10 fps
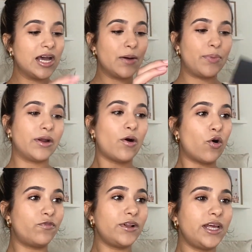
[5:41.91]
But
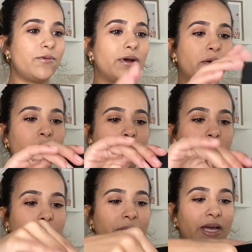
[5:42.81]
hopefully when I'm
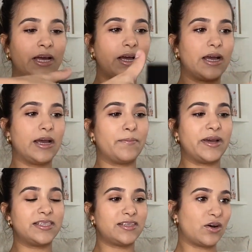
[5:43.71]
filming
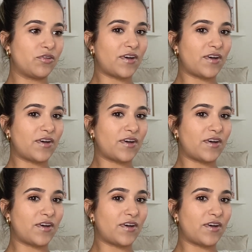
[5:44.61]
myself,